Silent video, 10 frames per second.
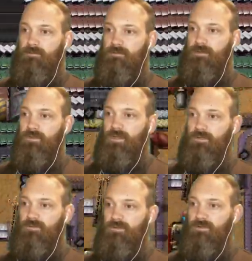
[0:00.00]
then
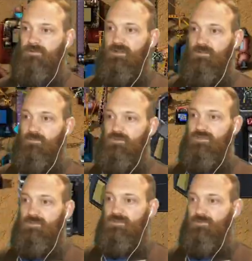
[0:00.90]
it's another blue
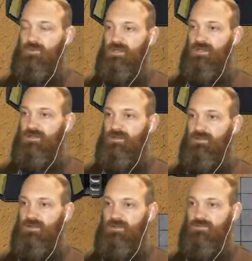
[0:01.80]
chip. So if we get
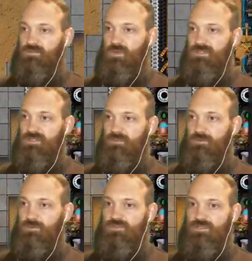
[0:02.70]
another 20
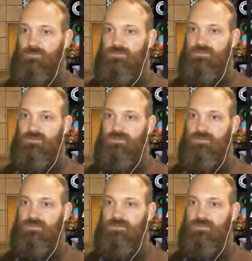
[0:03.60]
blue chips,